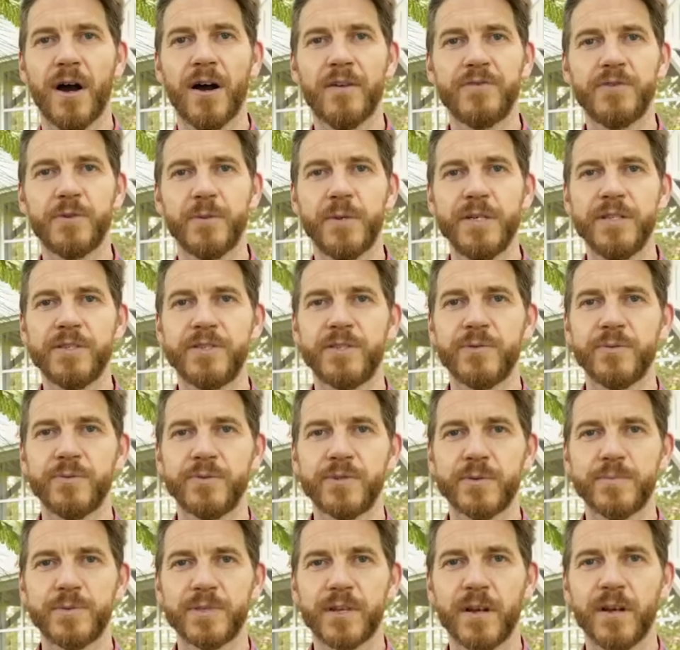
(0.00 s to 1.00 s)
After we installed
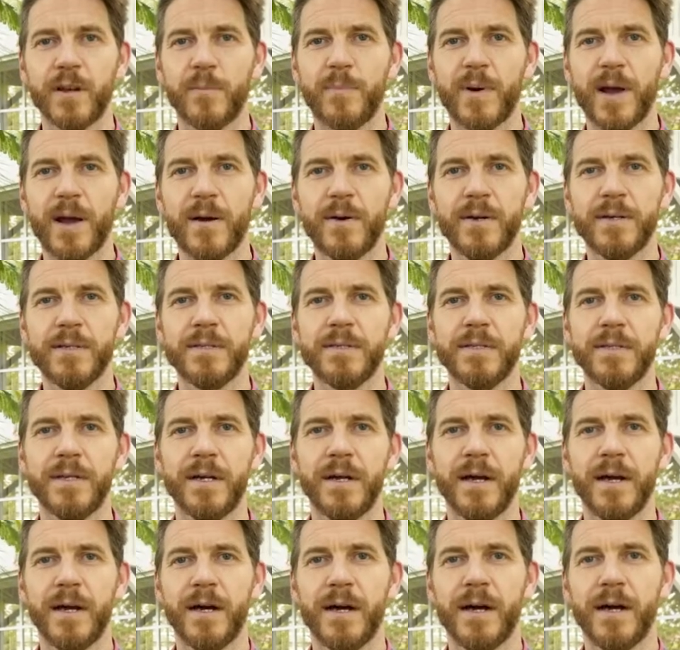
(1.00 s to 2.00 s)
some solar power,
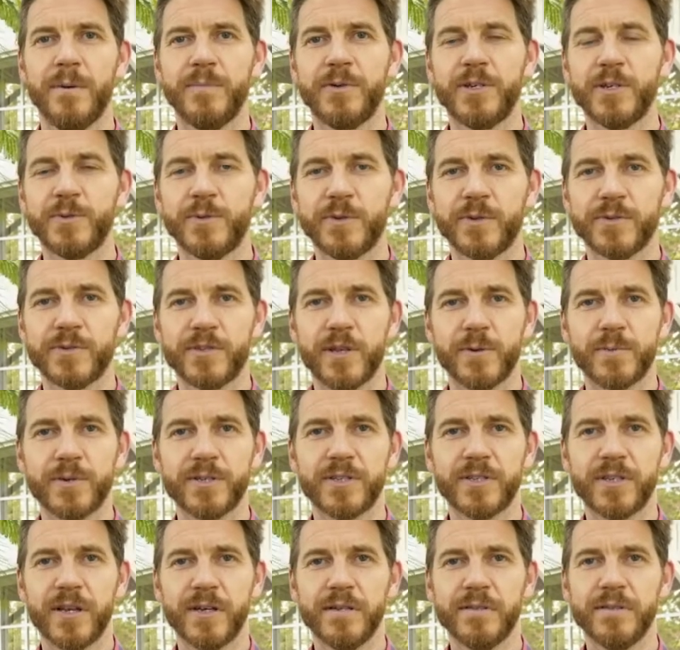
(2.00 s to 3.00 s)
because we've got so much
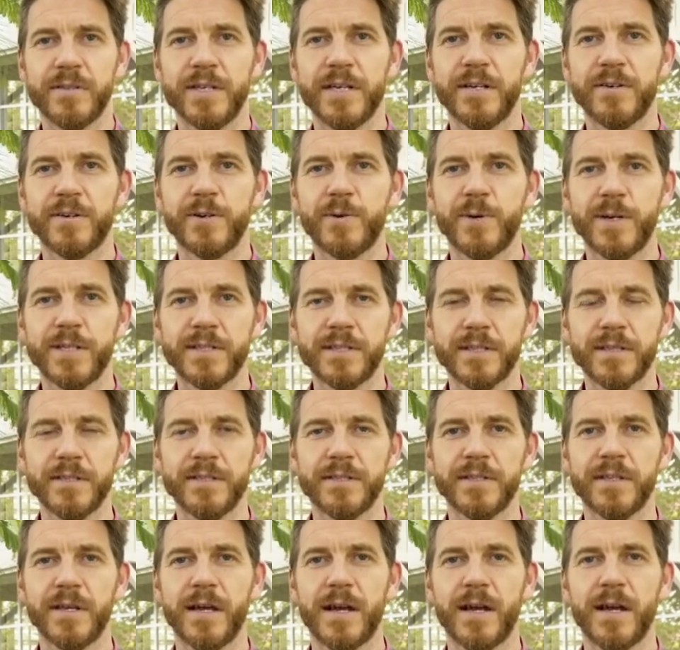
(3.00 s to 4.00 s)
sun here in
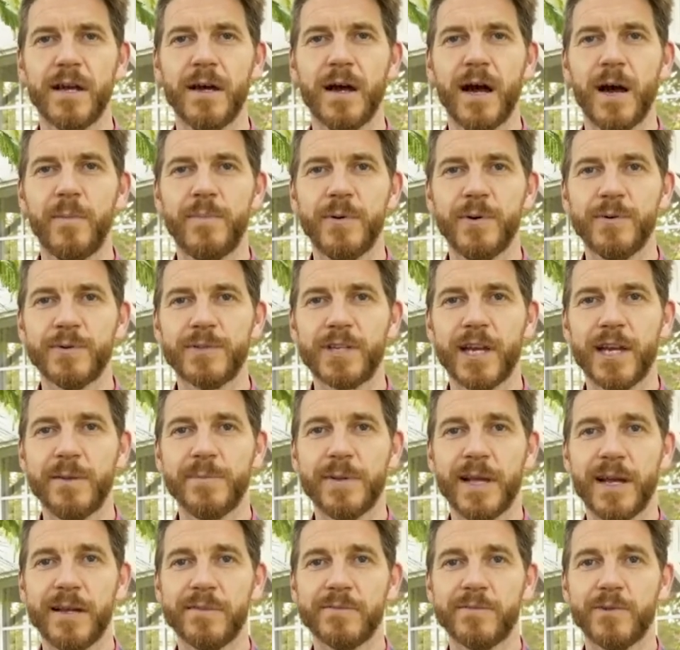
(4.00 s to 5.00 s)
Queensland, our bills came
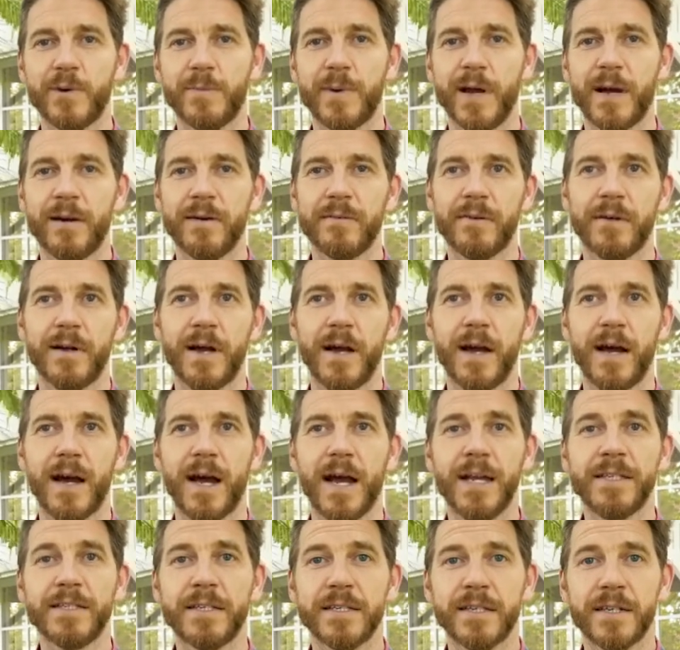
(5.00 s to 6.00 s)
down to about
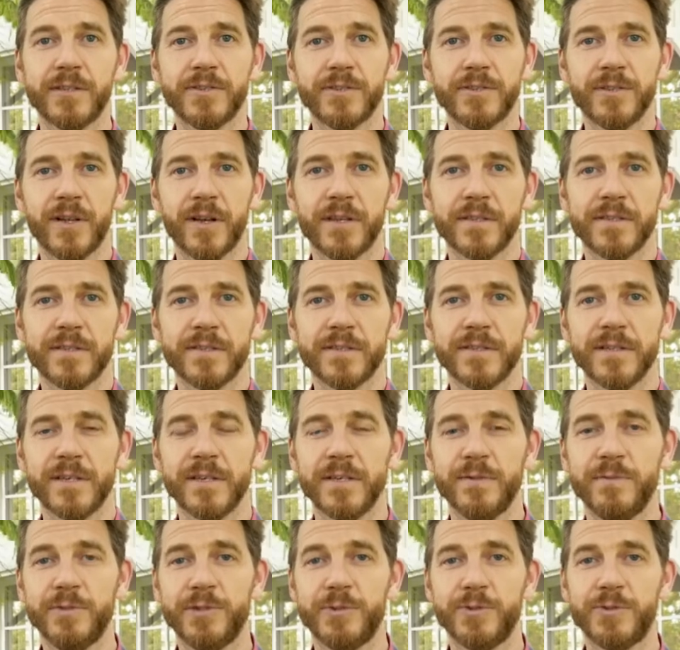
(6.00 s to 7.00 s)
$1,800,
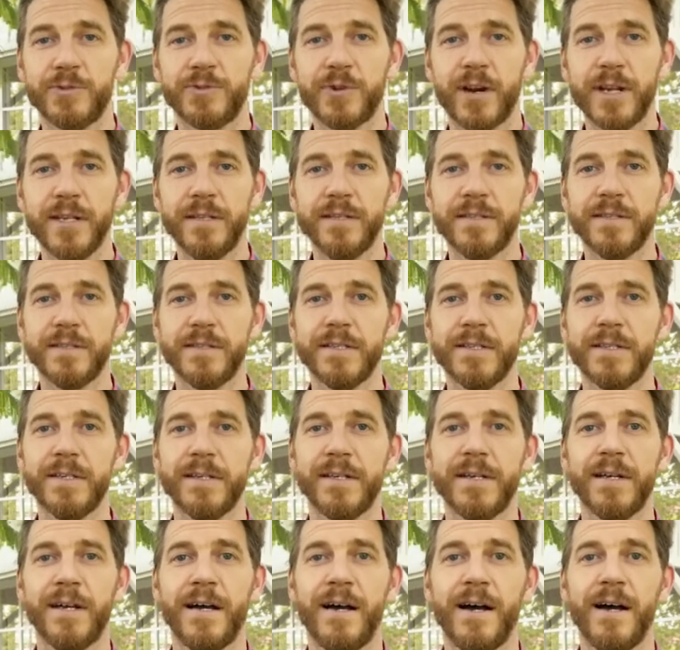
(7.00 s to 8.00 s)
which was great,
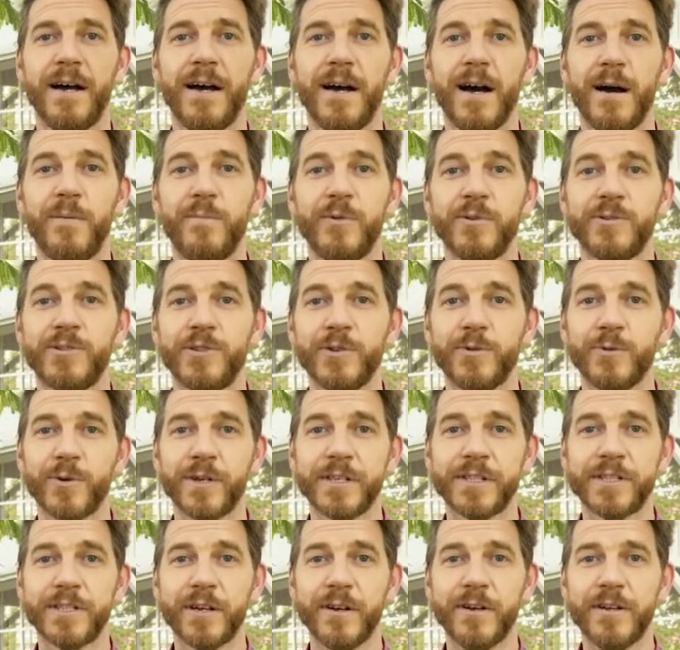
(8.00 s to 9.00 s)
but still
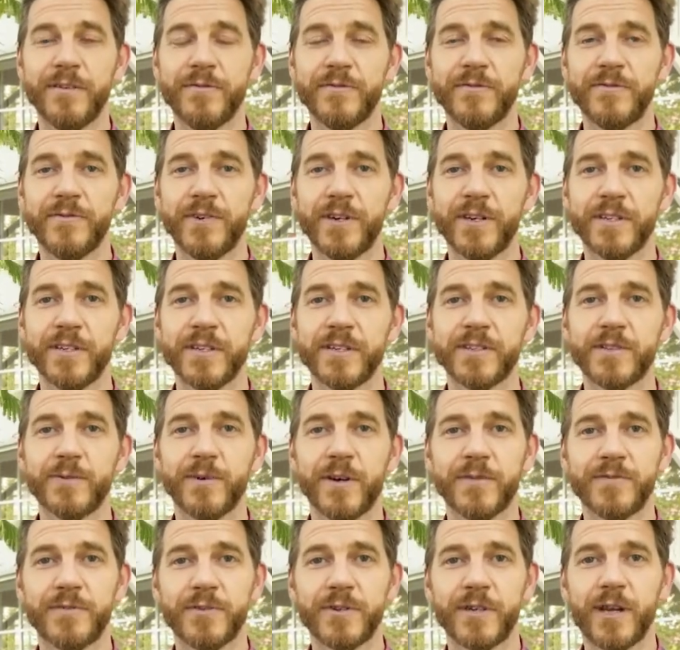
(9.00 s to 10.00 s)
wanted to go even further.
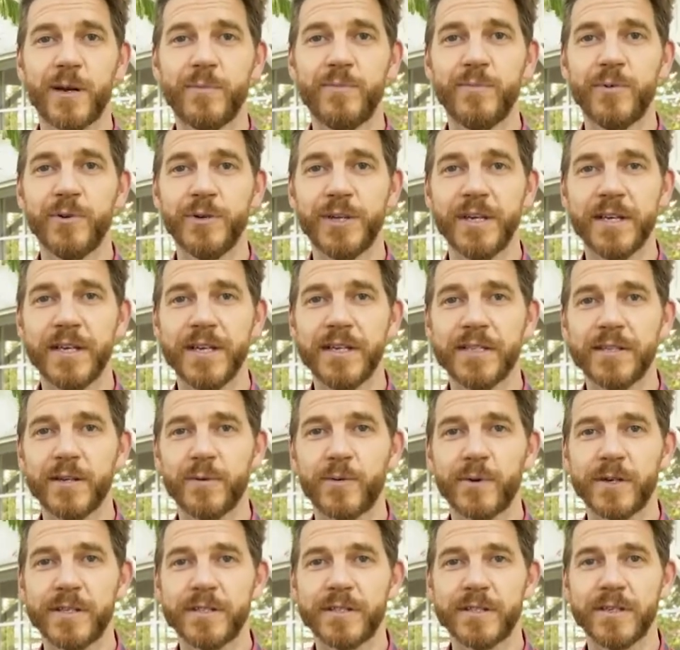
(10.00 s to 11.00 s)
So after a couple more years I
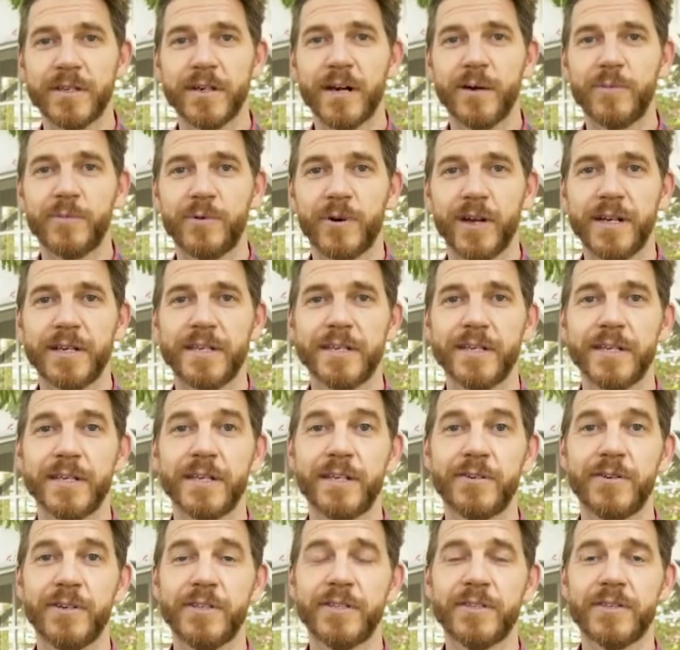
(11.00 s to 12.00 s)
wanted to upgrade and
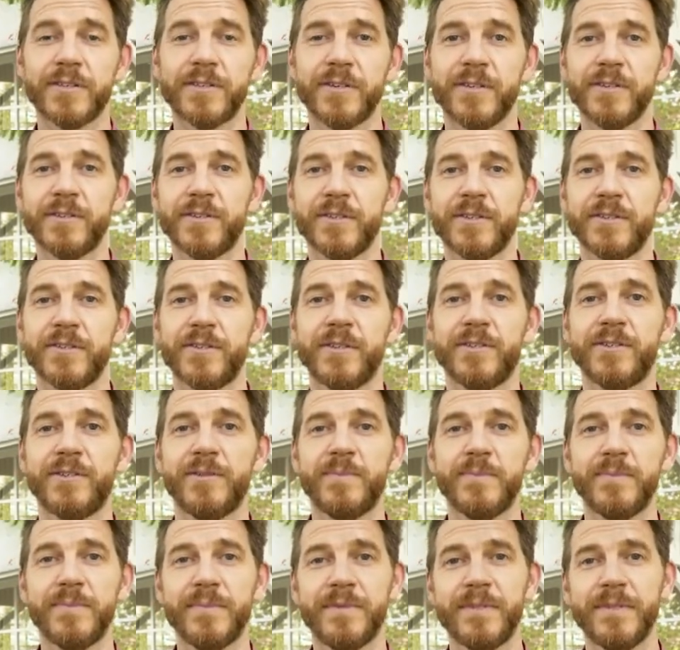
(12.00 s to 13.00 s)
increase the size of the system.